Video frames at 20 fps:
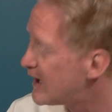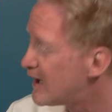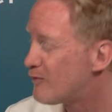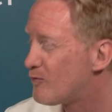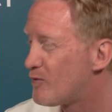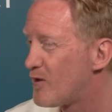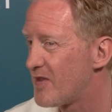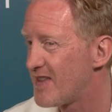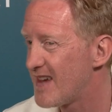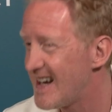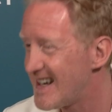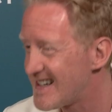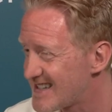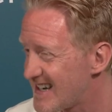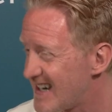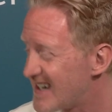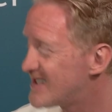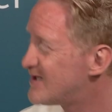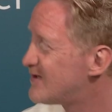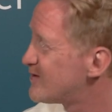But that
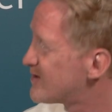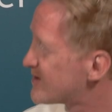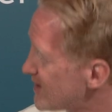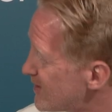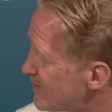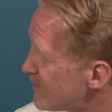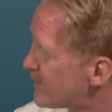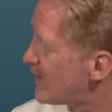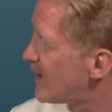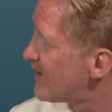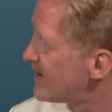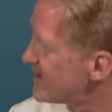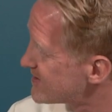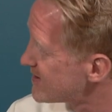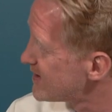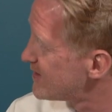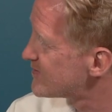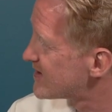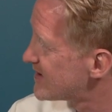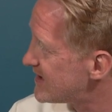takes you so far in
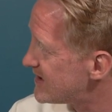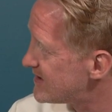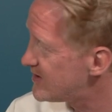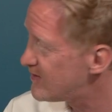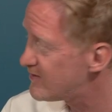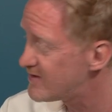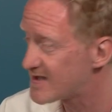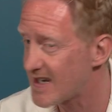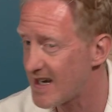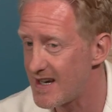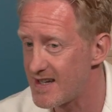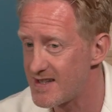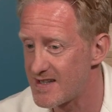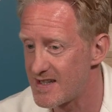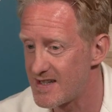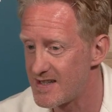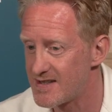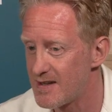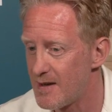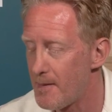terms of these use
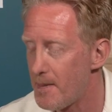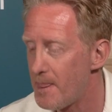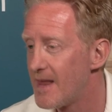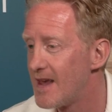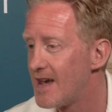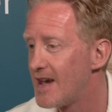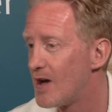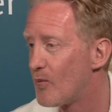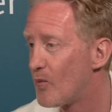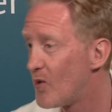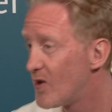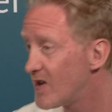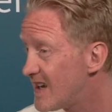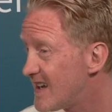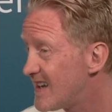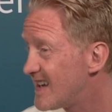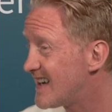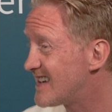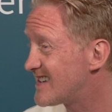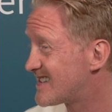cases. And what you
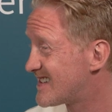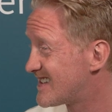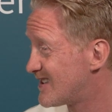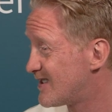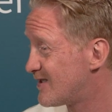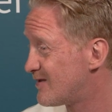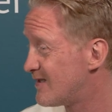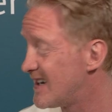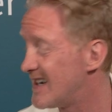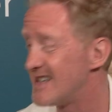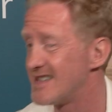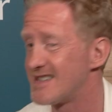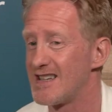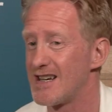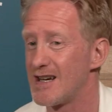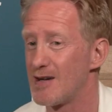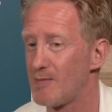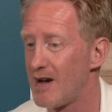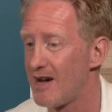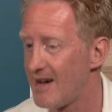need to do is
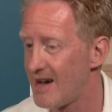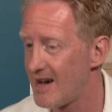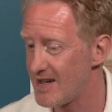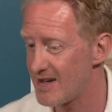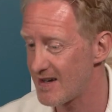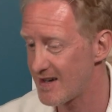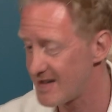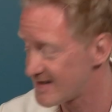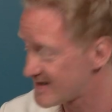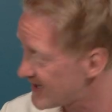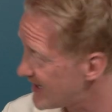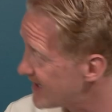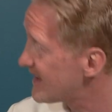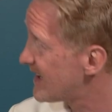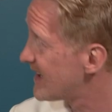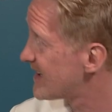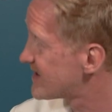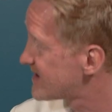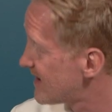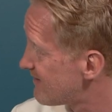think about how you can take
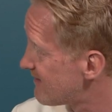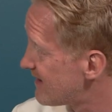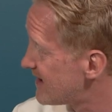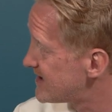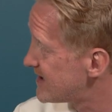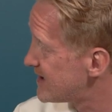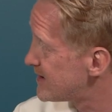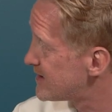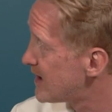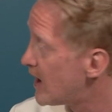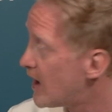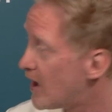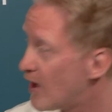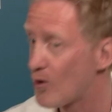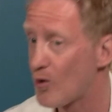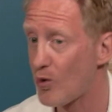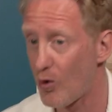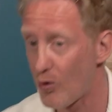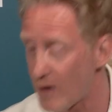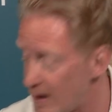that accelerated
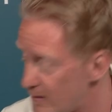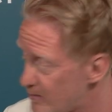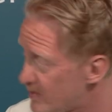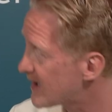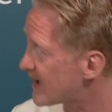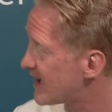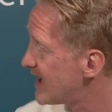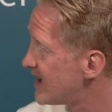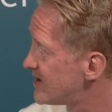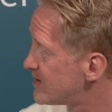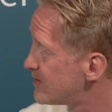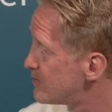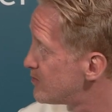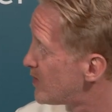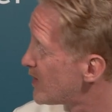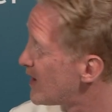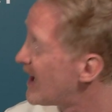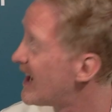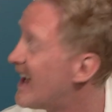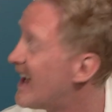core application, but